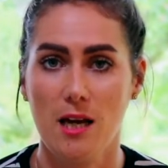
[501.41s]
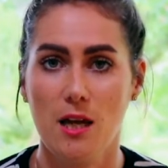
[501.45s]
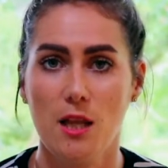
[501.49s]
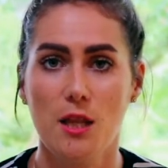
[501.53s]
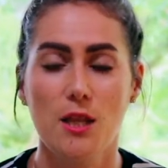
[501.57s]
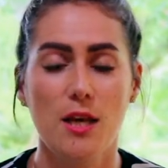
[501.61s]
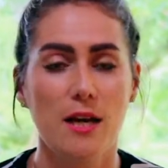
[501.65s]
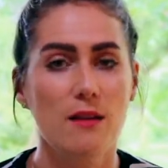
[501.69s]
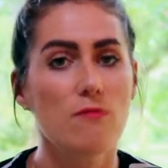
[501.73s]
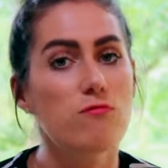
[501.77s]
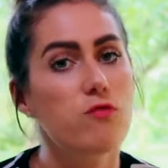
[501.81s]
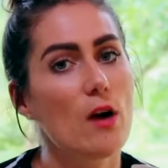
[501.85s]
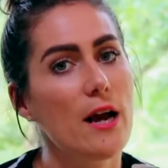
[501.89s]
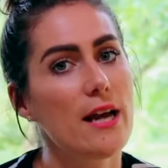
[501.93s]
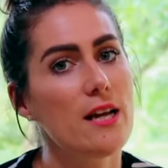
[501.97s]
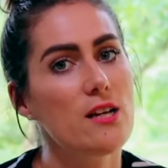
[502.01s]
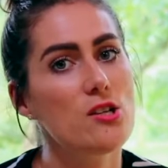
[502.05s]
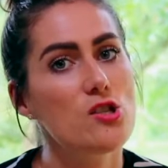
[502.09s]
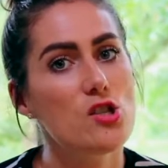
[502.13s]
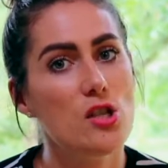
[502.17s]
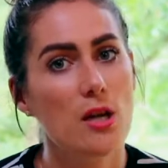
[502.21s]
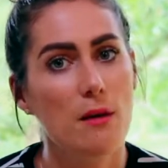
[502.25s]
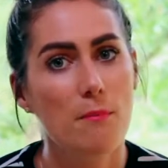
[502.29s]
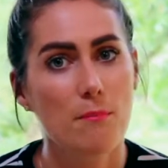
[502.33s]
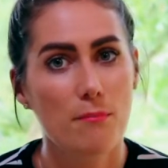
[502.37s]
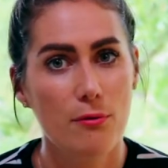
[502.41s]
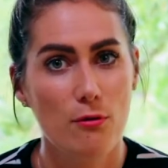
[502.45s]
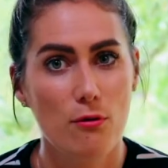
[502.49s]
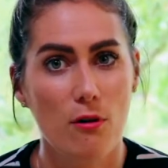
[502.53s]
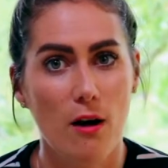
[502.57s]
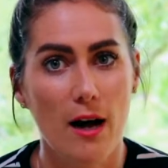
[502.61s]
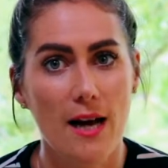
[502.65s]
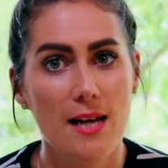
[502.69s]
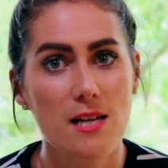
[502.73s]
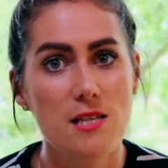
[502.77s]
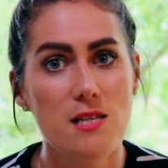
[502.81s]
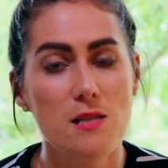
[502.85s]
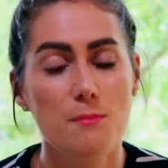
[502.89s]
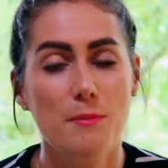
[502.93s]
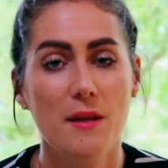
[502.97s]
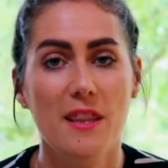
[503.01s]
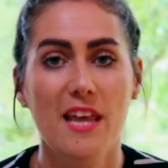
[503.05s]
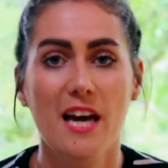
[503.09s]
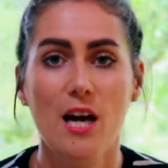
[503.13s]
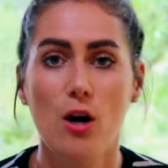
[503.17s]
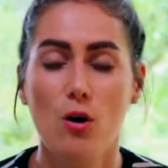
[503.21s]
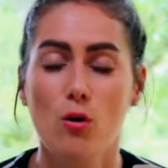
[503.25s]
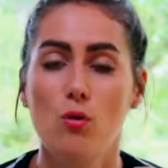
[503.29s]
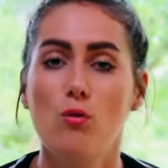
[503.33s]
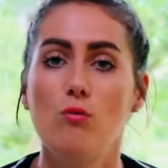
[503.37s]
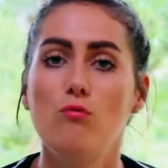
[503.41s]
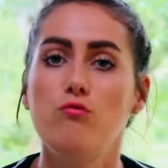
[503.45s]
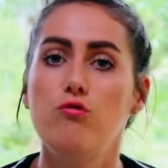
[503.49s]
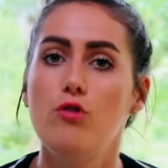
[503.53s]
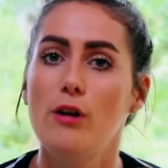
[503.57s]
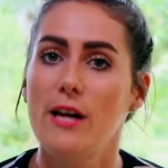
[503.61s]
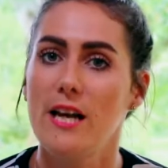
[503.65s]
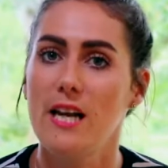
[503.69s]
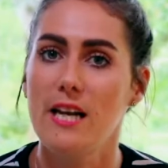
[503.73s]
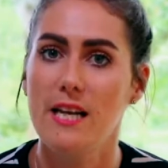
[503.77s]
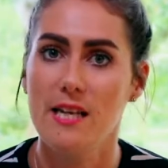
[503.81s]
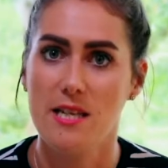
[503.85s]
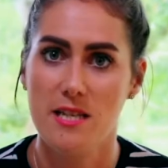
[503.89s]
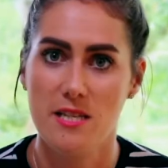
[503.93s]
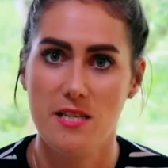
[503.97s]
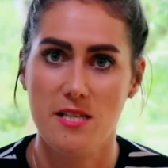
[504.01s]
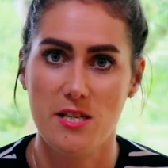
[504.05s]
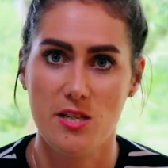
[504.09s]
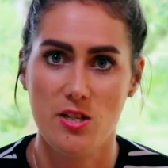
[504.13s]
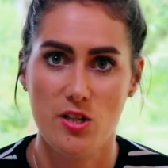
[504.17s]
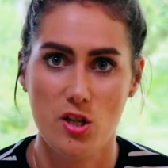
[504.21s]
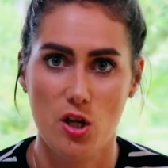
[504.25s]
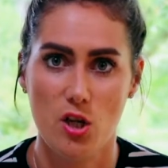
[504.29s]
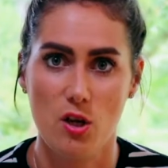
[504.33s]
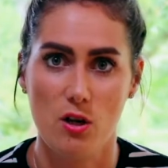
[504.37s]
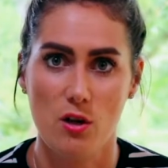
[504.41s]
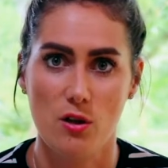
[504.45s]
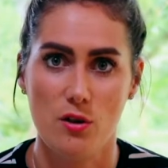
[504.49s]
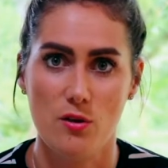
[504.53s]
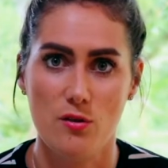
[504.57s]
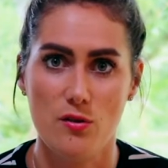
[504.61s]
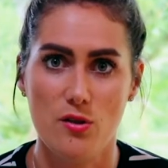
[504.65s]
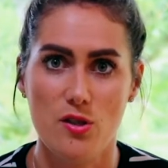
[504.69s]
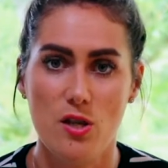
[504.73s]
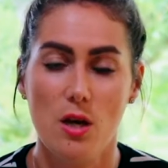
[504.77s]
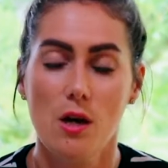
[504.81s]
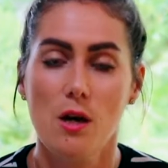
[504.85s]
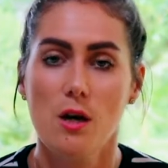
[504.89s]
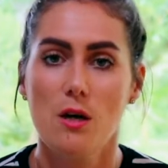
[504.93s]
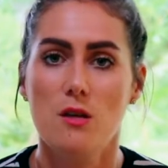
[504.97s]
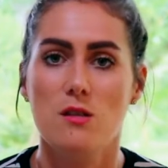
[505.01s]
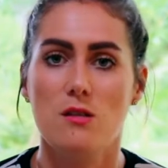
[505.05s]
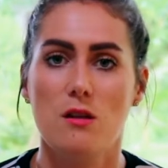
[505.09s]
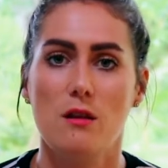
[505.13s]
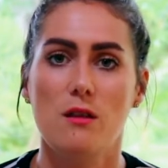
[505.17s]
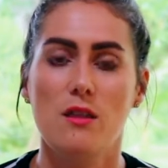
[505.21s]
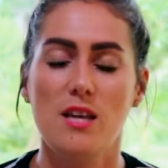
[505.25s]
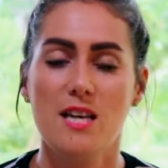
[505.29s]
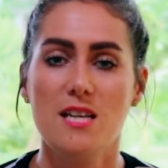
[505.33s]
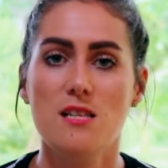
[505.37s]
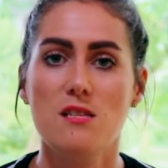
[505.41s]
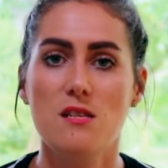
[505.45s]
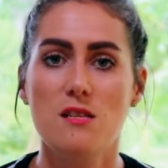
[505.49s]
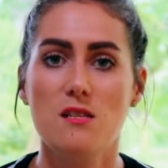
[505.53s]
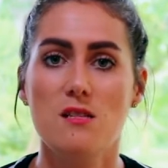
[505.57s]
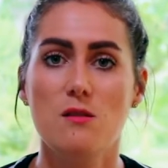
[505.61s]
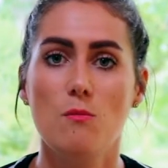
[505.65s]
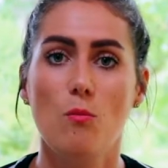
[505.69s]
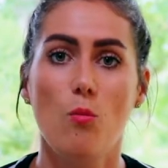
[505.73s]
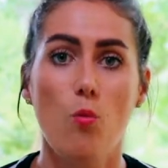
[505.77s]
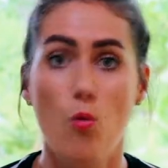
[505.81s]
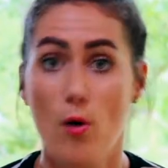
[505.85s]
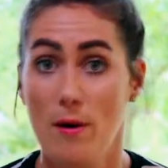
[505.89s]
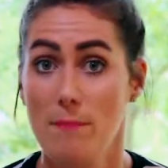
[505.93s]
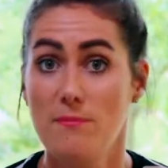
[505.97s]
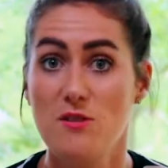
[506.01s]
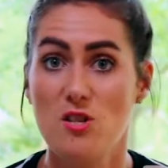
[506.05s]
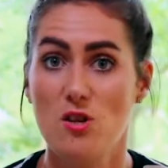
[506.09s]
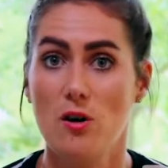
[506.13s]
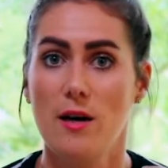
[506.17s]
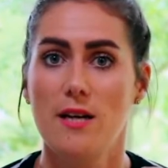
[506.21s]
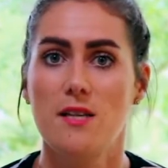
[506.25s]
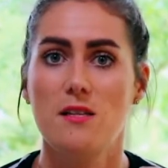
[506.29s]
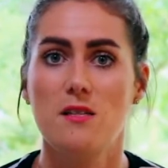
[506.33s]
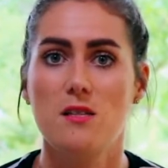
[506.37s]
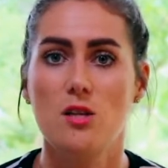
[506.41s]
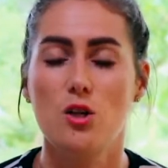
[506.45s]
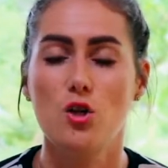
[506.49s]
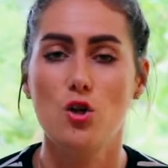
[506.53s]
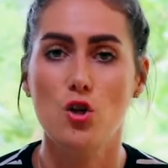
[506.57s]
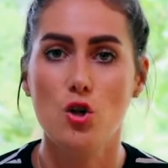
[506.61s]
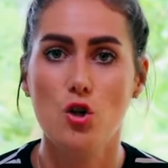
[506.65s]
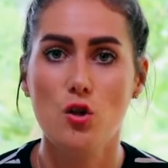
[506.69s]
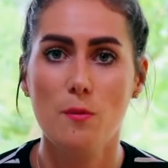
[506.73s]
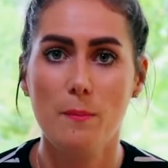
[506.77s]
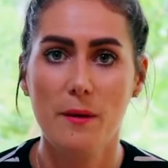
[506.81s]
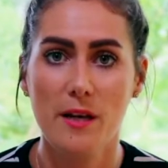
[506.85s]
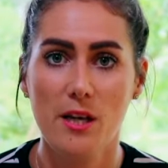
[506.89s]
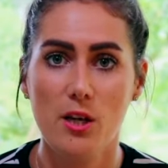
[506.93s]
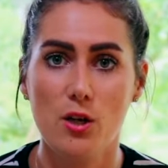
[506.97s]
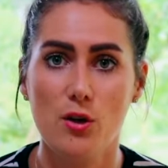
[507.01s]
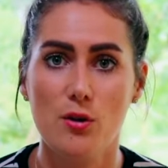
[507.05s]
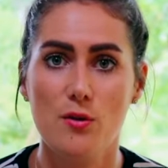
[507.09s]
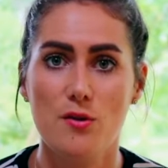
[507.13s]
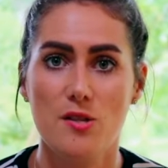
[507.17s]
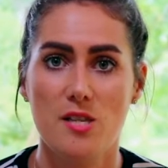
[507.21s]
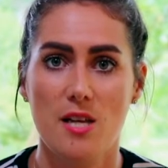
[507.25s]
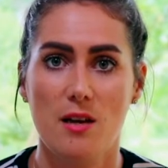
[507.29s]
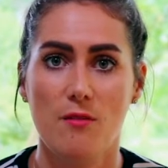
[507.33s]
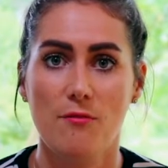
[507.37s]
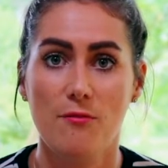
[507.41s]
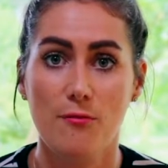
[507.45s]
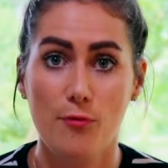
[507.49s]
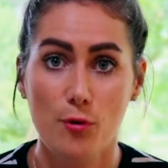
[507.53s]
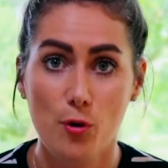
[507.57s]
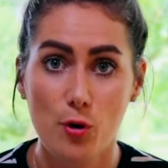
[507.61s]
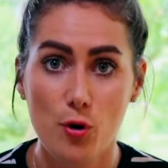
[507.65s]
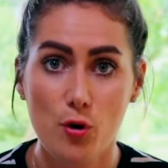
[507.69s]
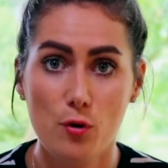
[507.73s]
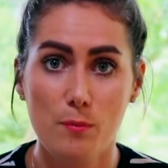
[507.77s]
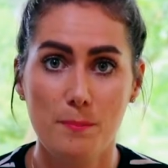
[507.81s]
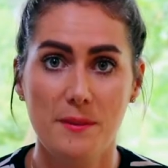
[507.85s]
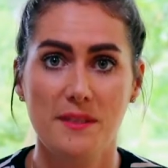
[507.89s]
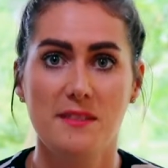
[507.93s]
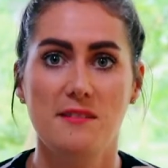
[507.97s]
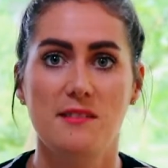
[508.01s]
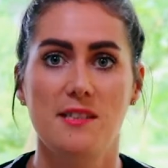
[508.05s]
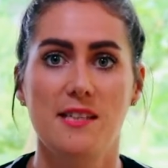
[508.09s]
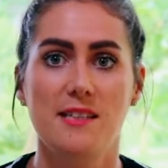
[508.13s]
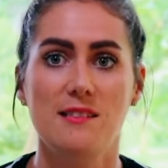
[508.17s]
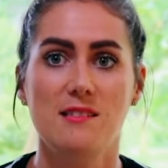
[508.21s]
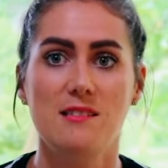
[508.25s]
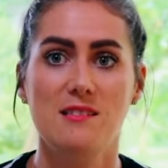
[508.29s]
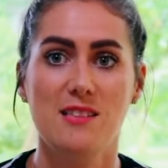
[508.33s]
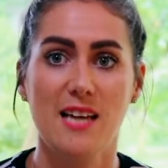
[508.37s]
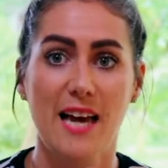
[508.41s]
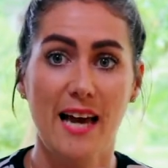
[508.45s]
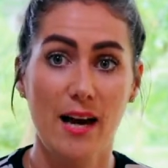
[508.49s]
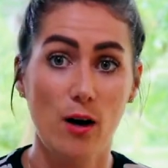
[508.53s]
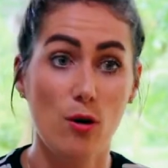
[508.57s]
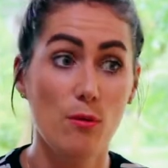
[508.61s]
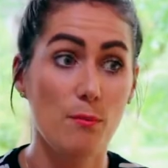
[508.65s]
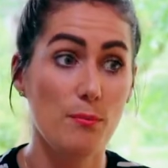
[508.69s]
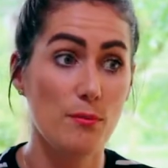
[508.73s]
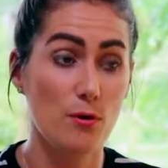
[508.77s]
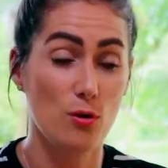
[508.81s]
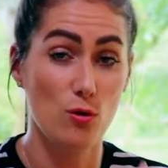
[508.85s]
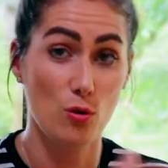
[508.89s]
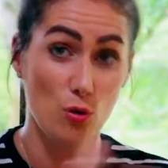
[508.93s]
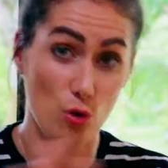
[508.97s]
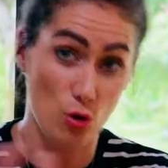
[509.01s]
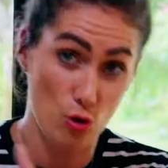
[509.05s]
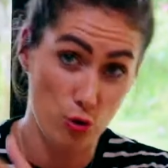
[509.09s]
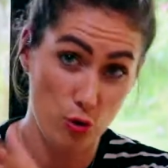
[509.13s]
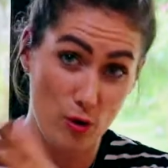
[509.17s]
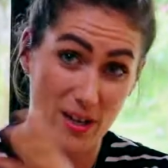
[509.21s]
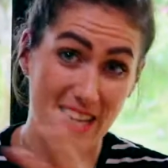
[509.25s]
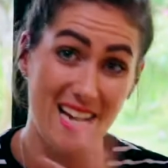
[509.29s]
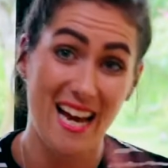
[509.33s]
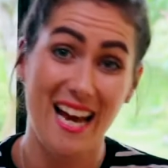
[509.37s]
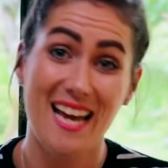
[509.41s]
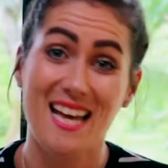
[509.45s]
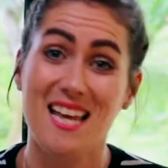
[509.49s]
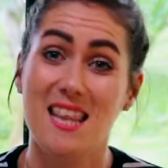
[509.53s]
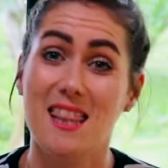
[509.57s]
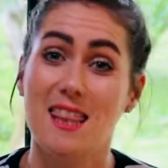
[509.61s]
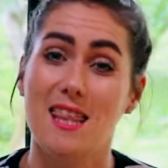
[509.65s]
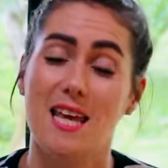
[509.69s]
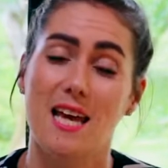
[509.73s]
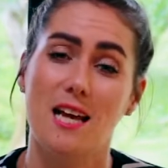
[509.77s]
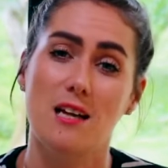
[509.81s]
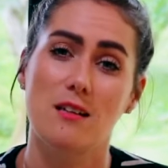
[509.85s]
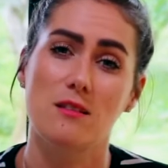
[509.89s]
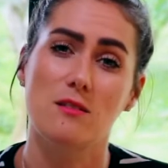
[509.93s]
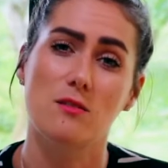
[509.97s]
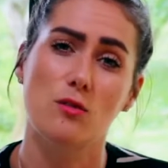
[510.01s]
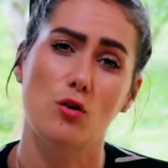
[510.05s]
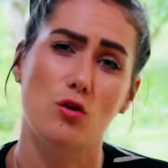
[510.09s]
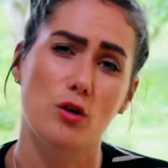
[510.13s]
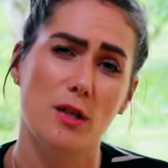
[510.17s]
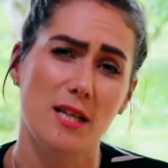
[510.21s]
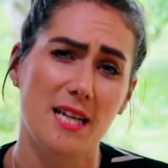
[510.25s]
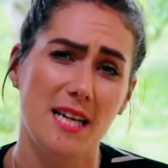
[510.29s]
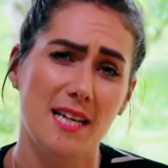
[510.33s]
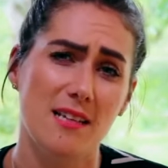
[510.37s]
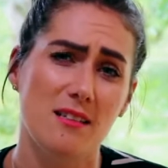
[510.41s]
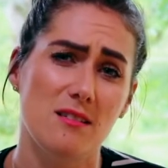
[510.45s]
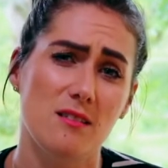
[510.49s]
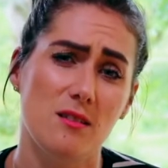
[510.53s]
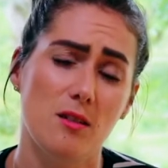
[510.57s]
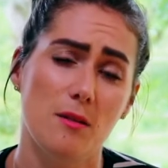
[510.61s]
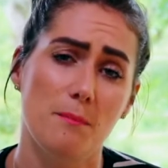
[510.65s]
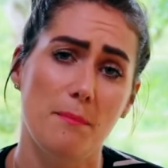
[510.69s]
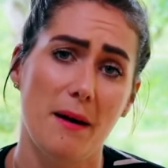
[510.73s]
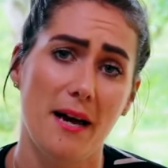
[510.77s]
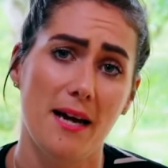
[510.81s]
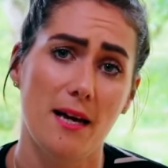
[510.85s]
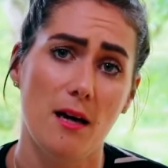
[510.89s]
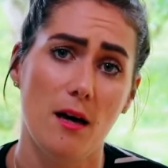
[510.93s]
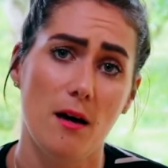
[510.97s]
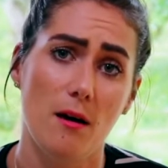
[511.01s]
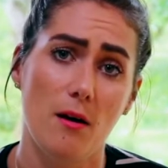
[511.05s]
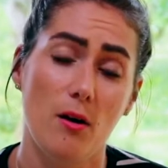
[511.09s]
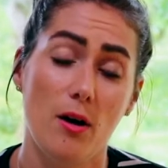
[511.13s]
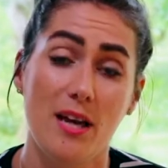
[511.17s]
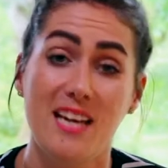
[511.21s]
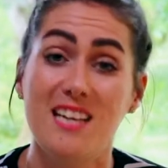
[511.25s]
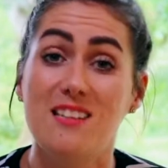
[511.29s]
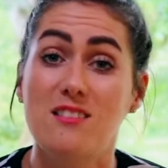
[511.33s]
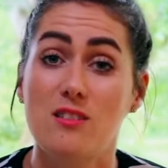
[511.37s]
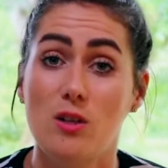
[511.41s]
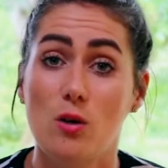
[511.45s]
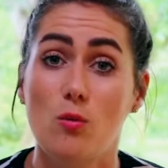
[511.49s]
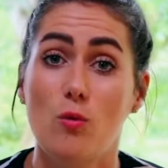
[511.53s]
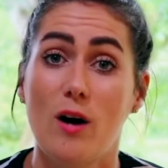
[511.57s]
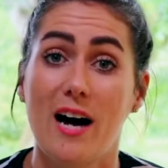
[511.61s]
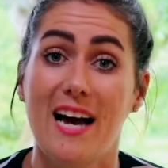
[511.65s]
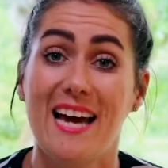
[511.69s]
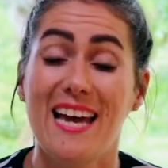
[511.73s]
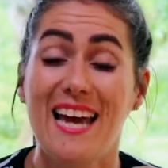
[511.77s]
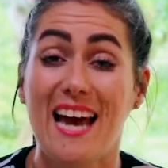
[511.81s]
They range in price, but they are all really easy to use. So these are some websites that you should be using for your business to help create things on an easier way.